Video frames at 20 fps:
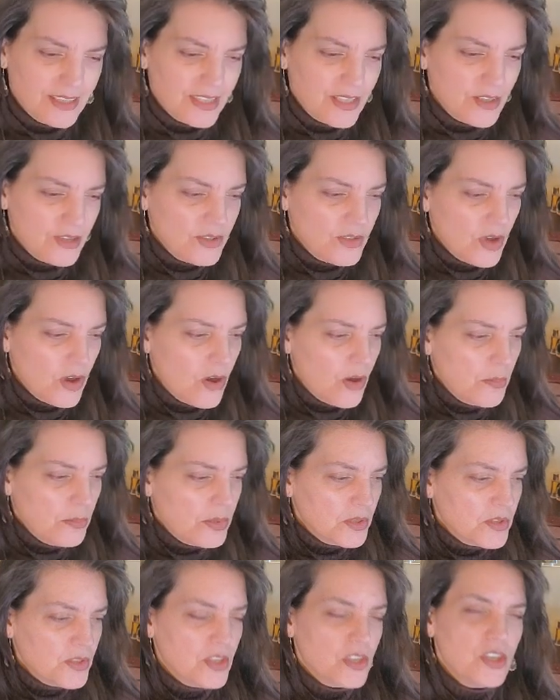There's
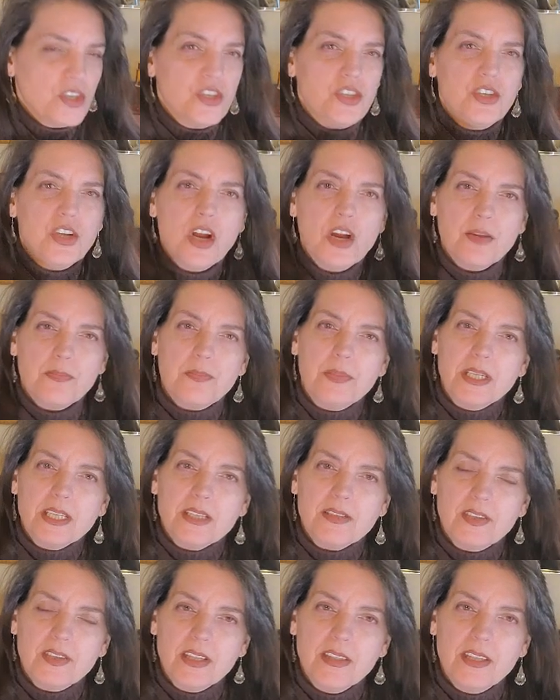almost a
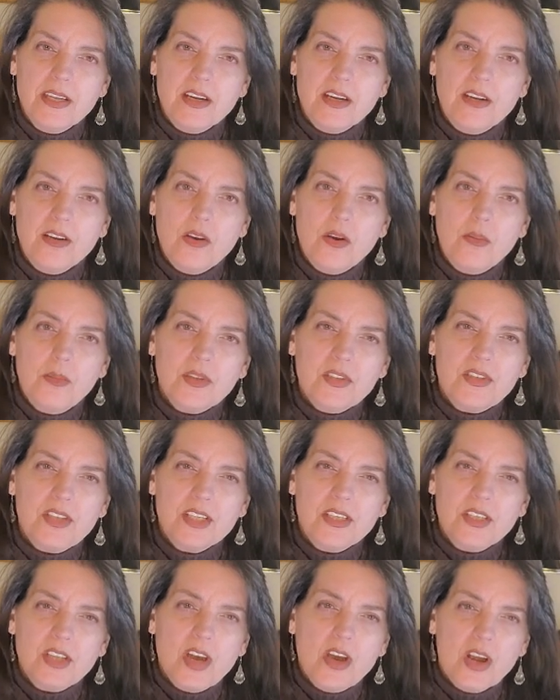sharpness in there, almost
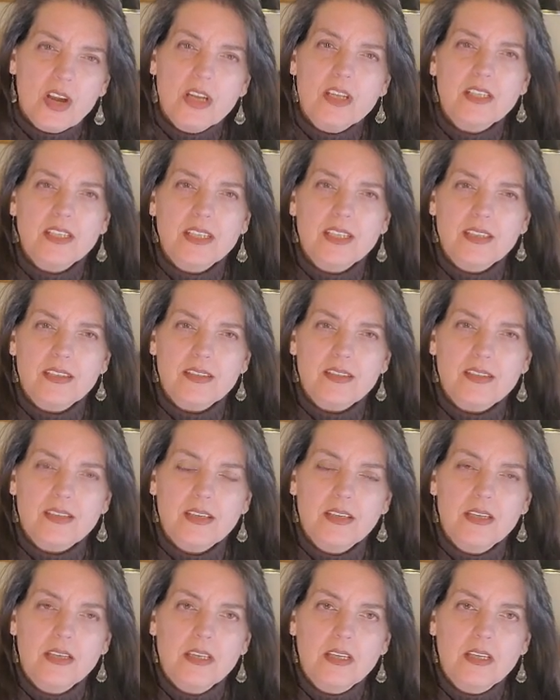a tartness.